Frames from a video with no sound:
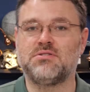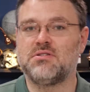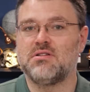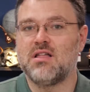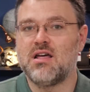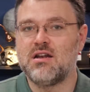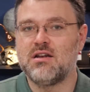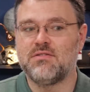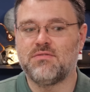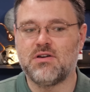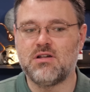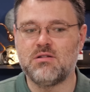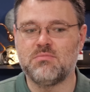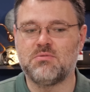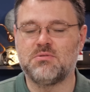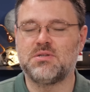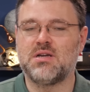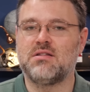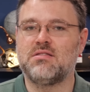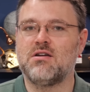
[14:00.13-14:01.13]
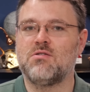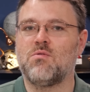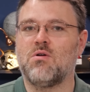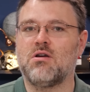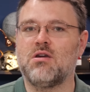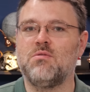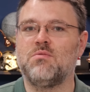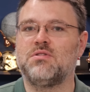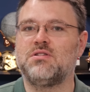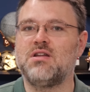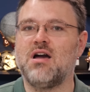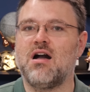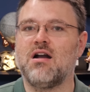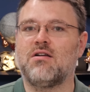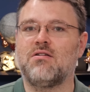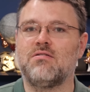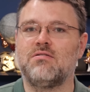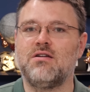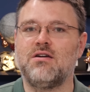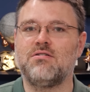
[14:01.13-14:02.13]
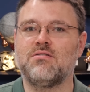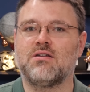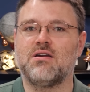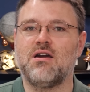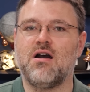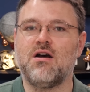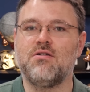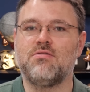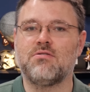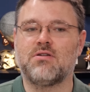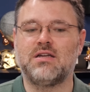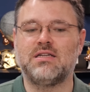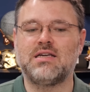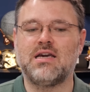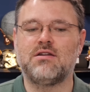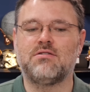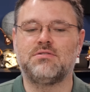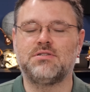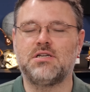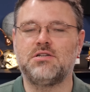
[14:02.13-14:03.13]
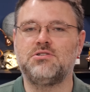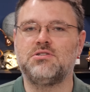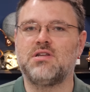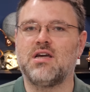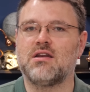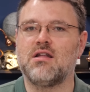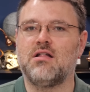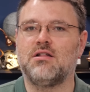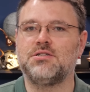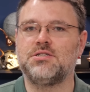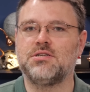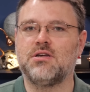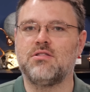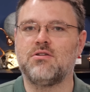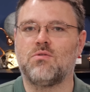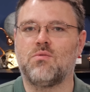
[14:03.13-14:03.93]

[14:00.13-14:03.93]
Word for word: There's a lot of developers out there working with Docker and under, other containerization technologies on